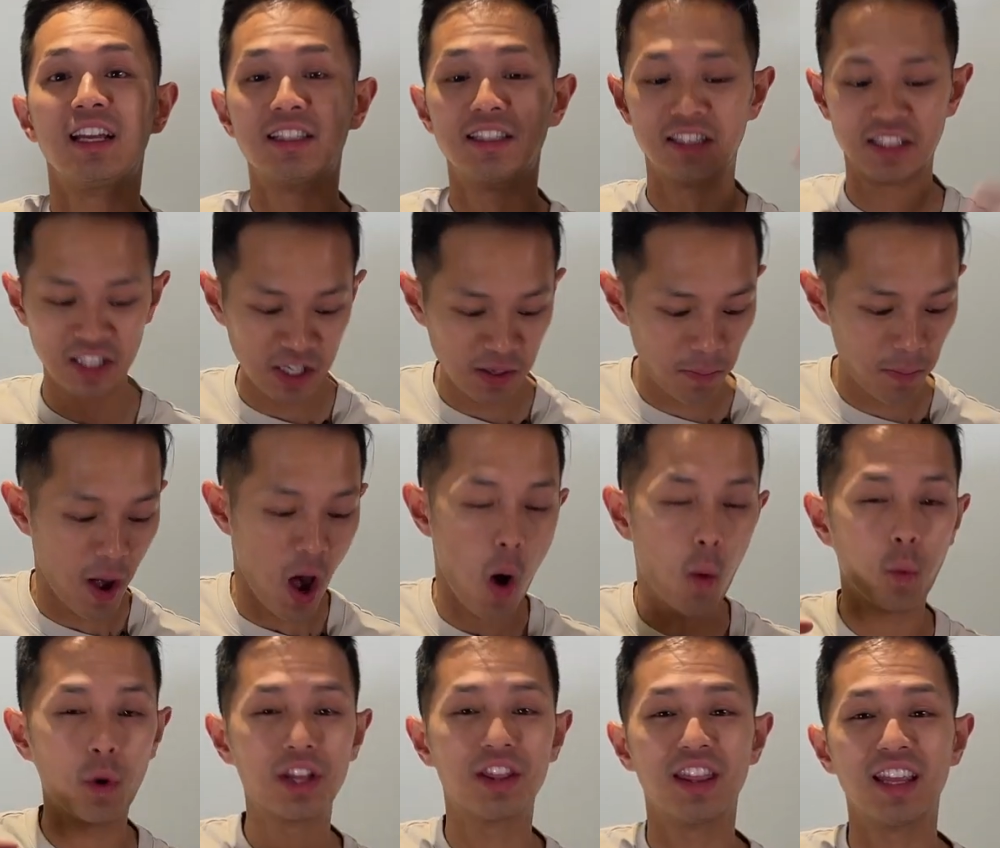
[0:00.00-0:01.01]
deep
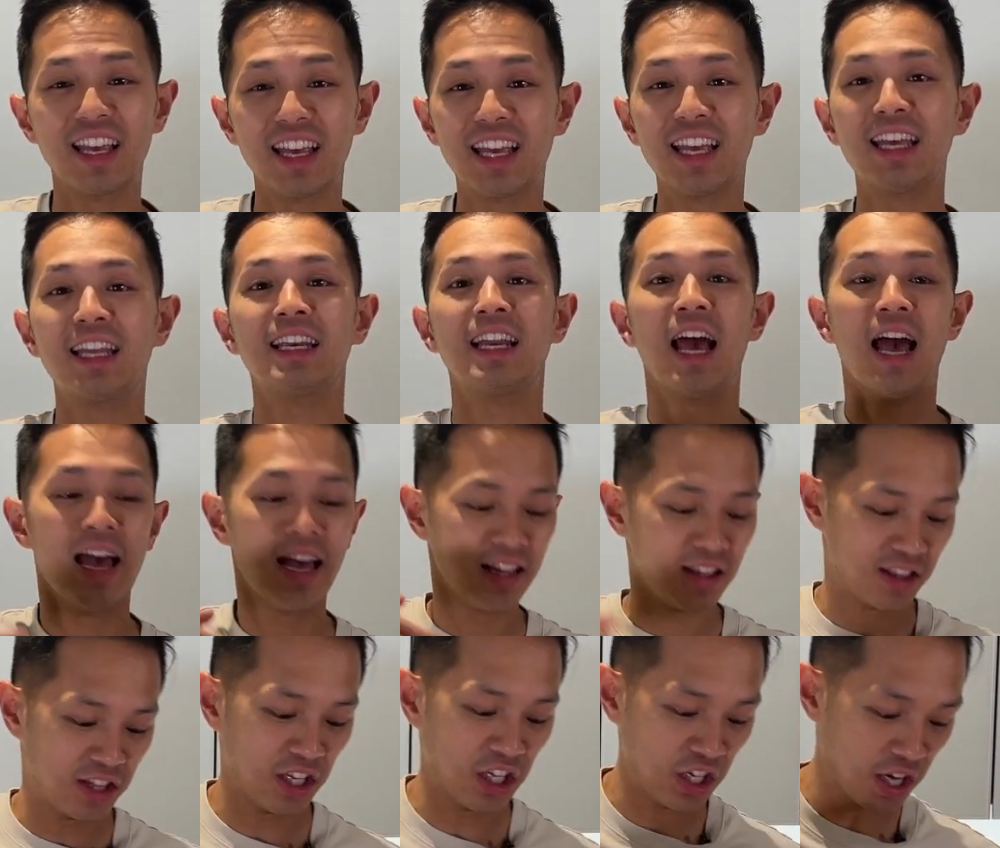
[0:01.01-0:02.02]
within
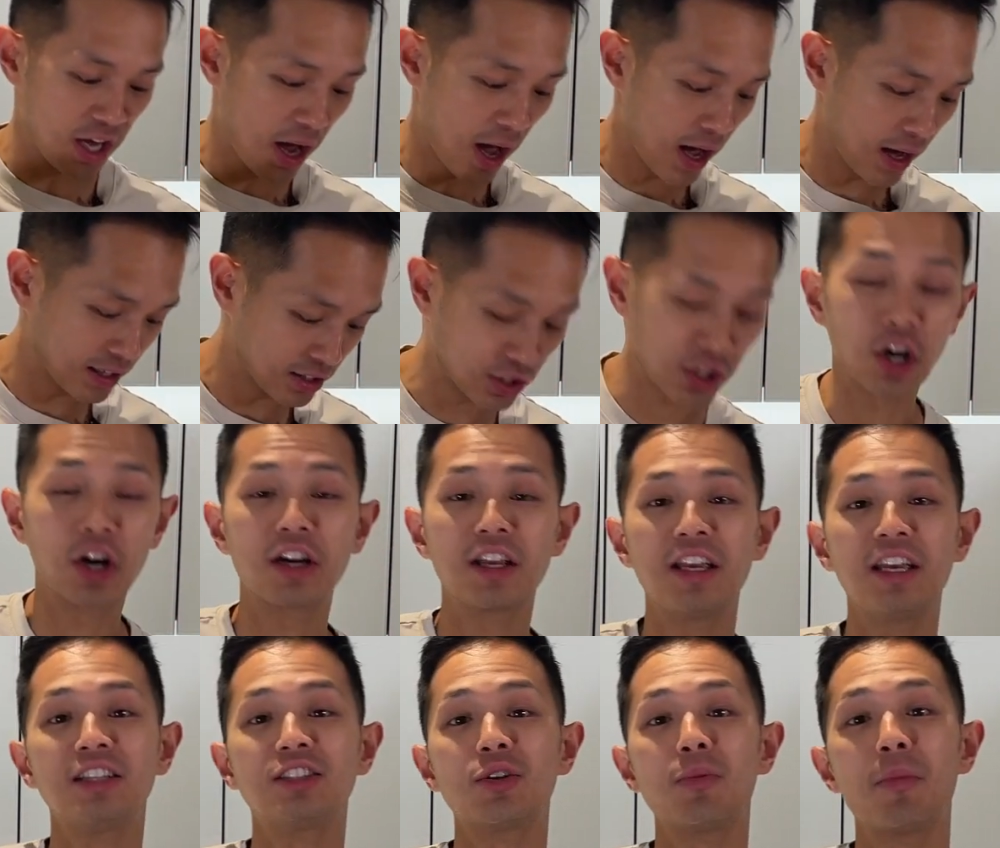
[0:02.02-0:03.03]
the
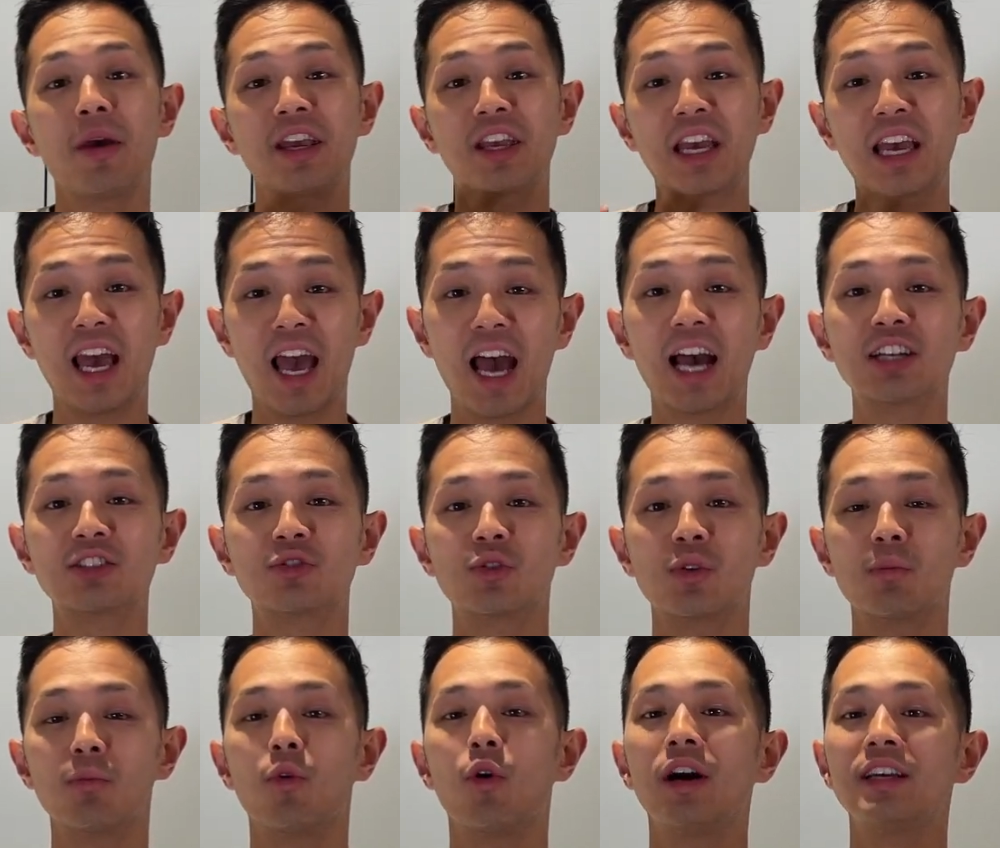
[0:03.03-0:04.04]
turkey to make it extra
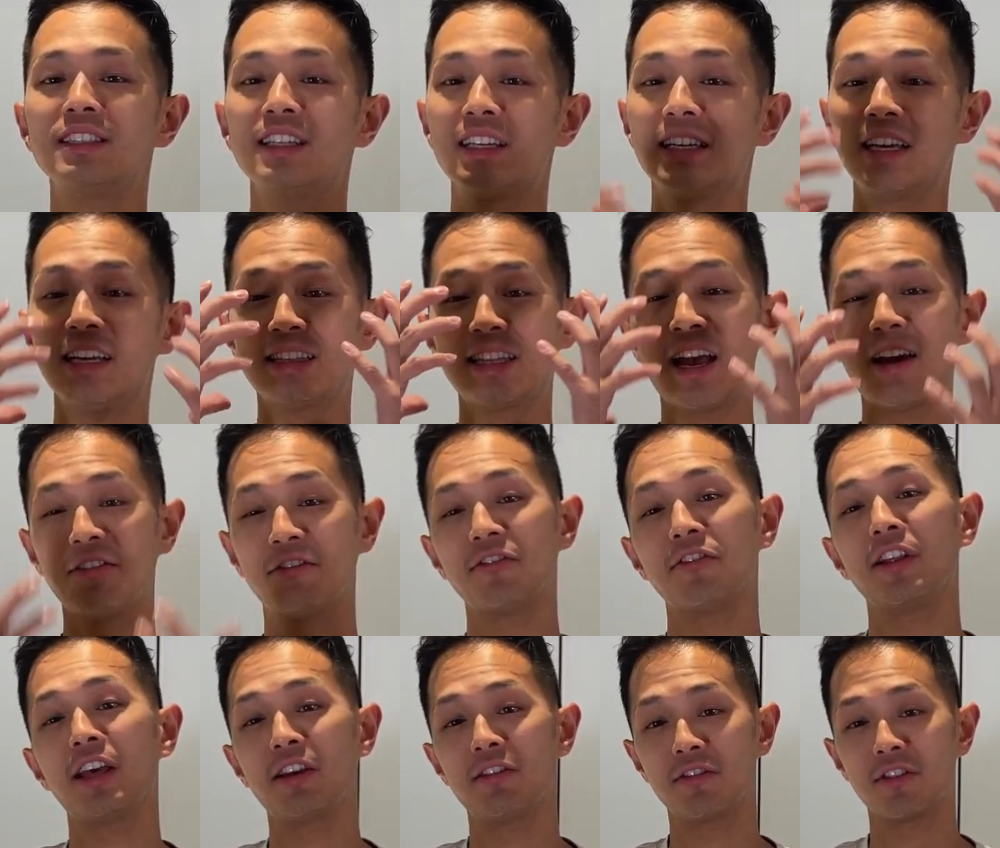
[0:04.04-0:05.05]
moist and get that
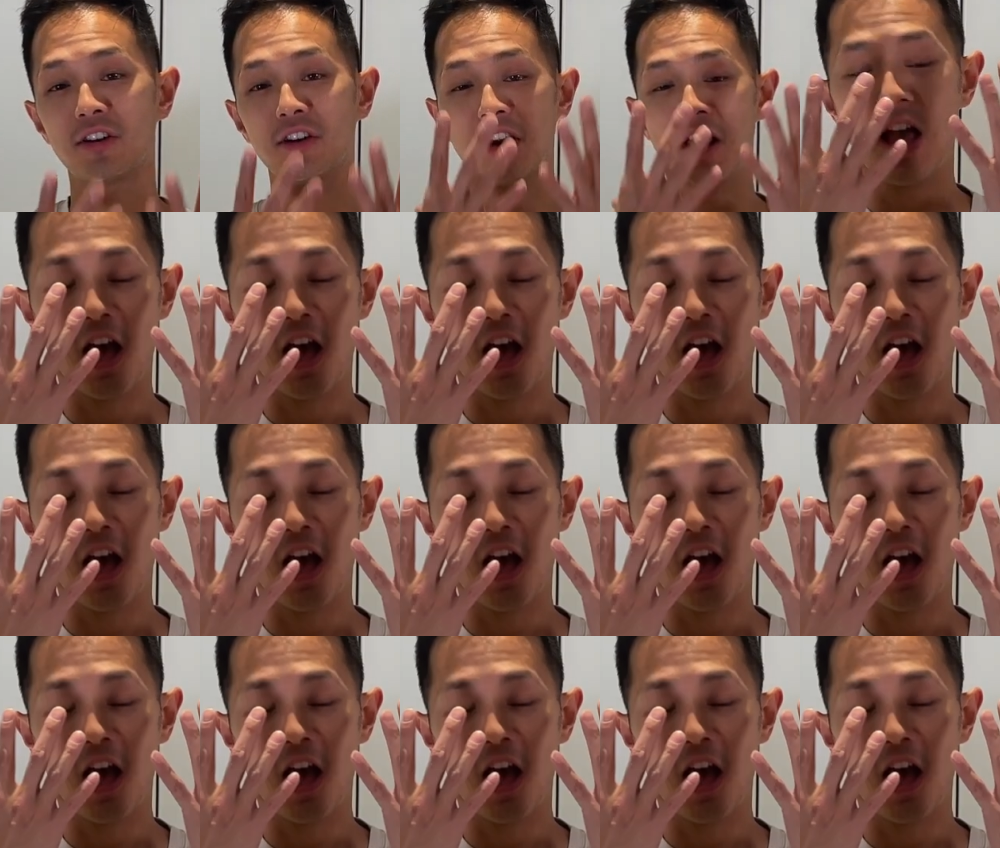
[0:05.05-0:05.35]
flavor